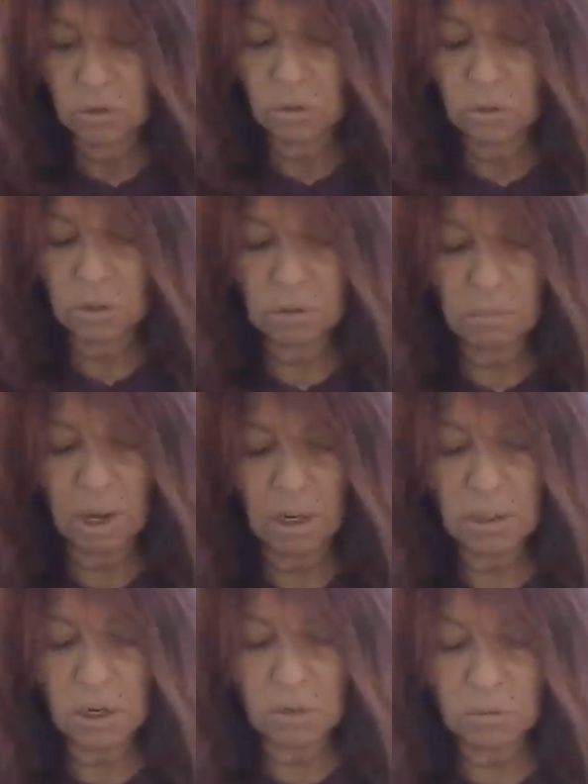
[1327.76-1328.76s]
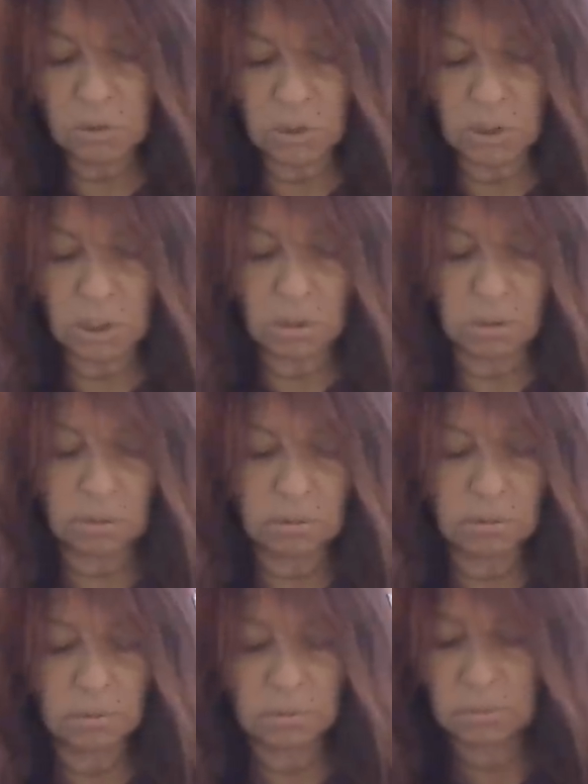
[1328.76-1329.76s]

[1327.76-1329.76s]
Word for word: So it's unknown to you.